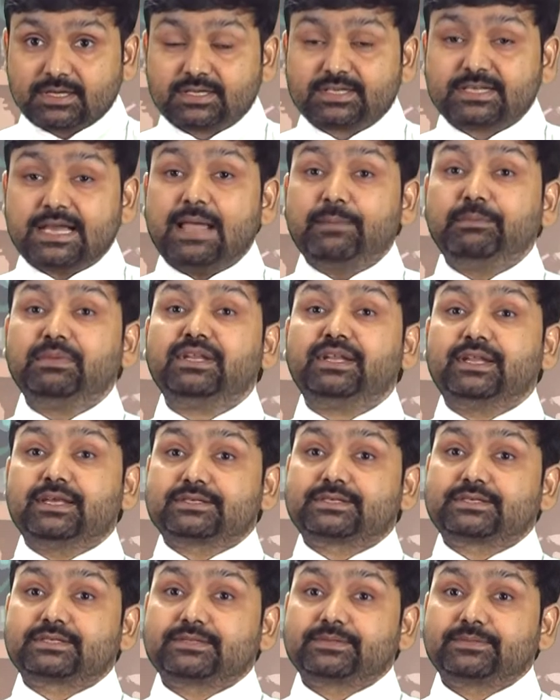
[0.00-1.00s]

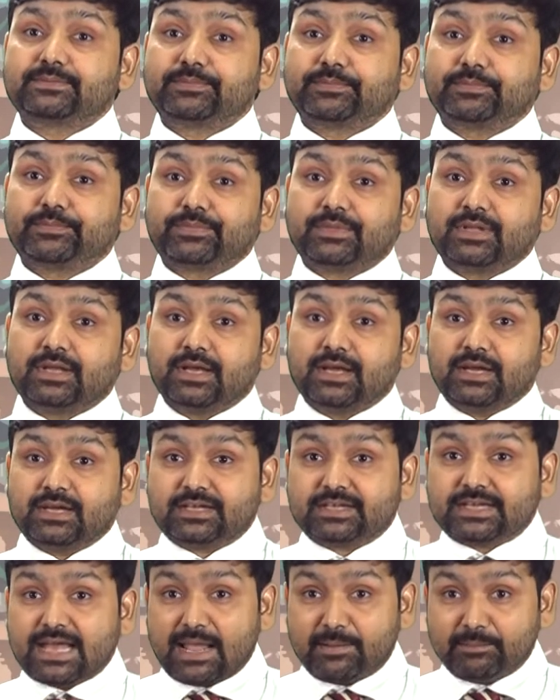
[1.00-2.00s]
timeliness.
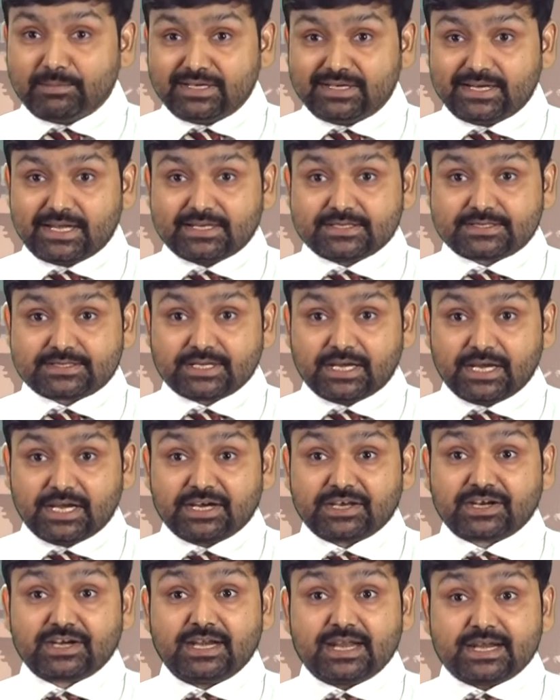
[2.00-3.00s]
Timeliness
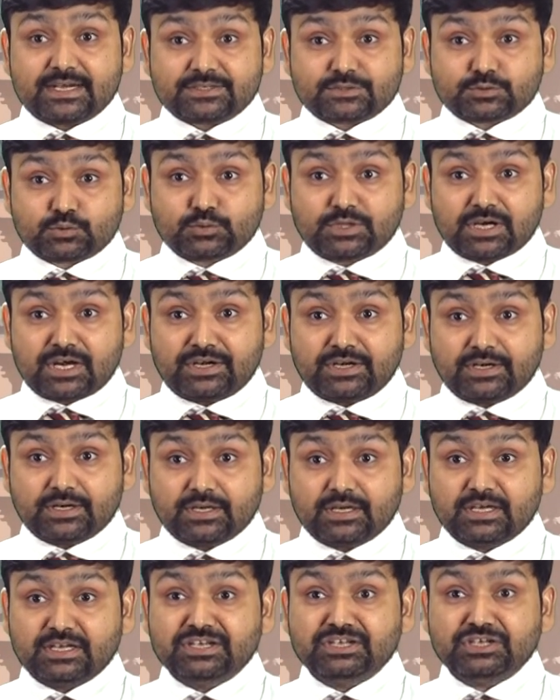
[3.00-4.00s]
relates to the
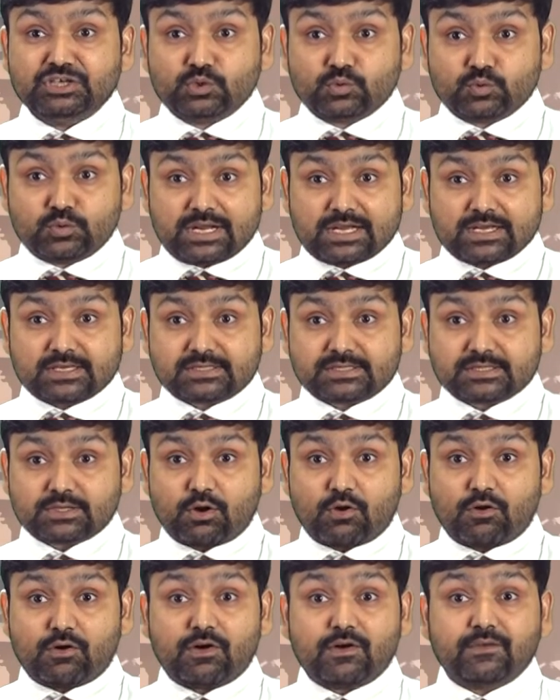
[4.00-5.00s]
newness
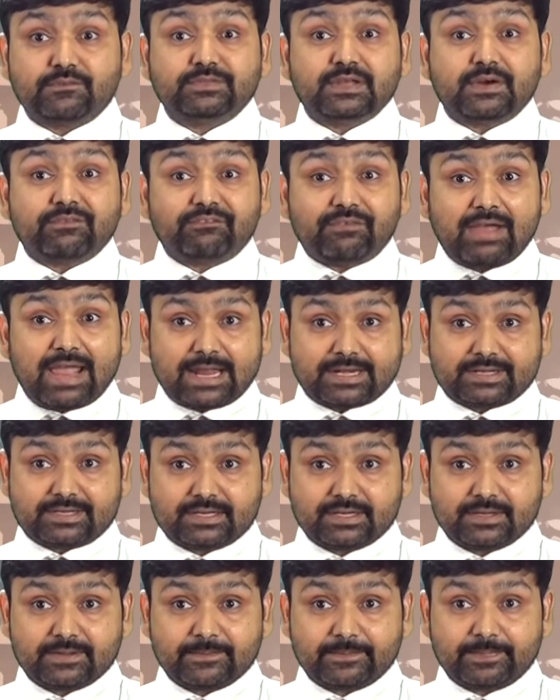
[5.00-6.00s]
of the
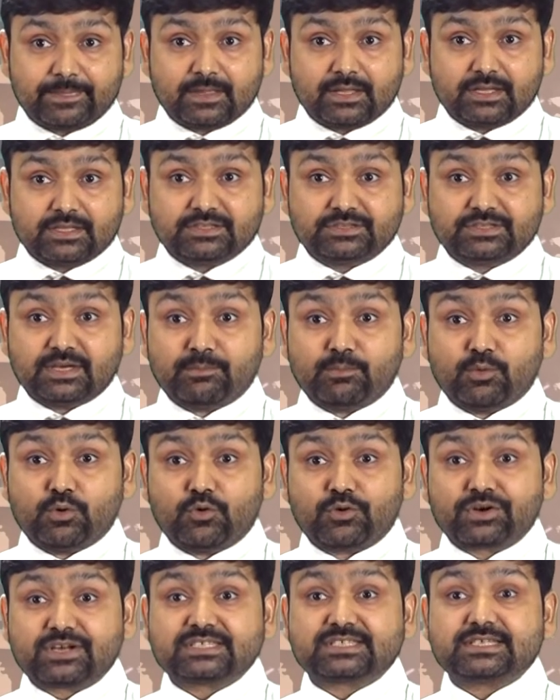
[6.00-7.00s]
fact. The
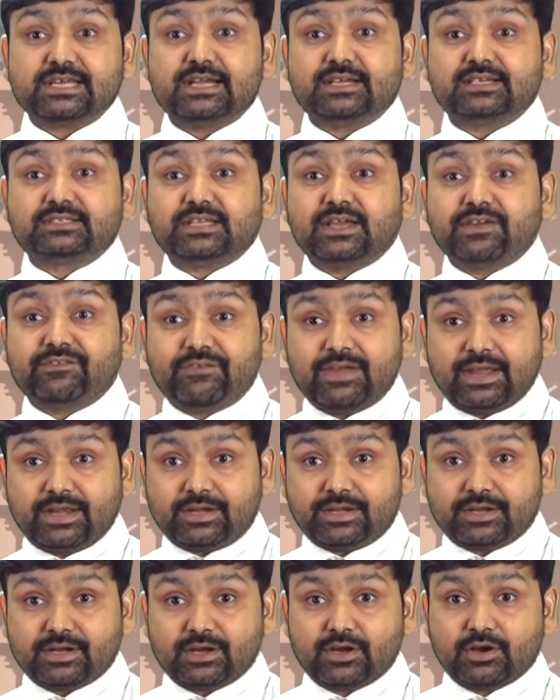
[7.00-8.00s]
more recent the
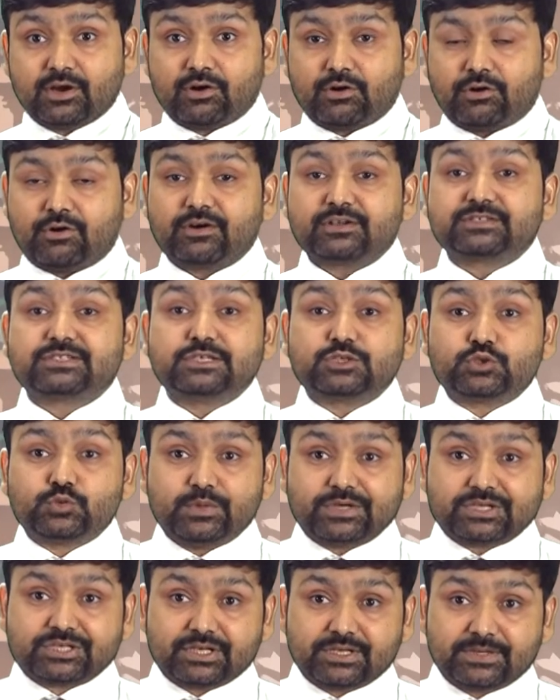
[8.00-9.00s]
event or
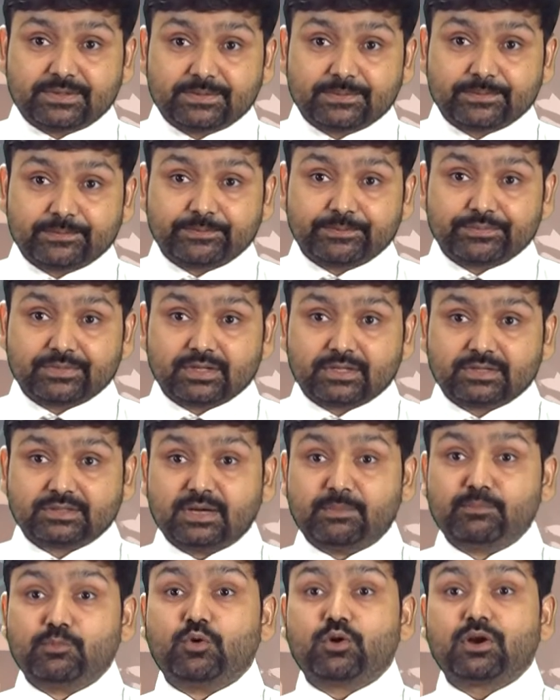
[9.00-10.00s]
situation,
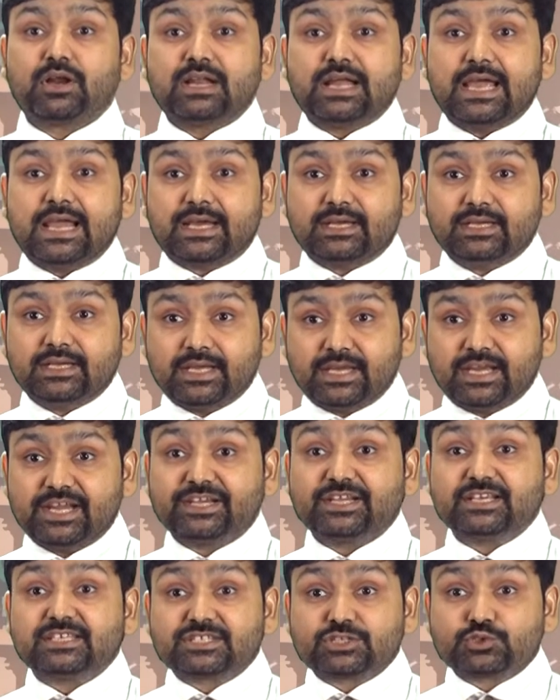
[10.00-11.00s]
the more likely
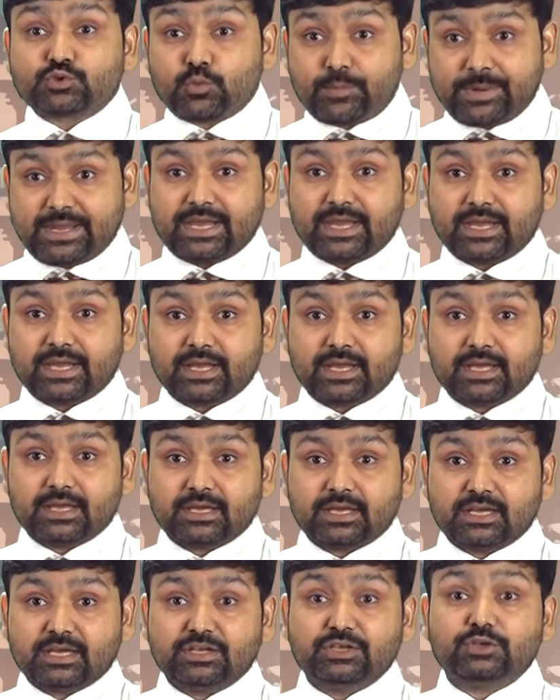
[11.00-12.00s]
it is to be
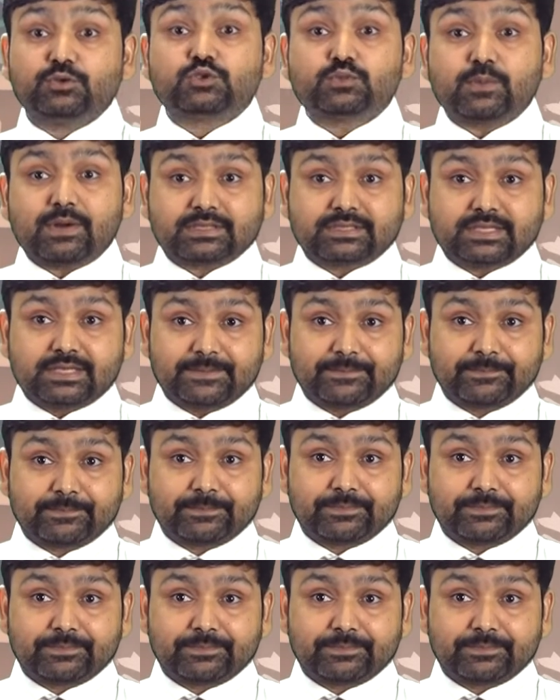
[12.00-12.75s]
newsworthy.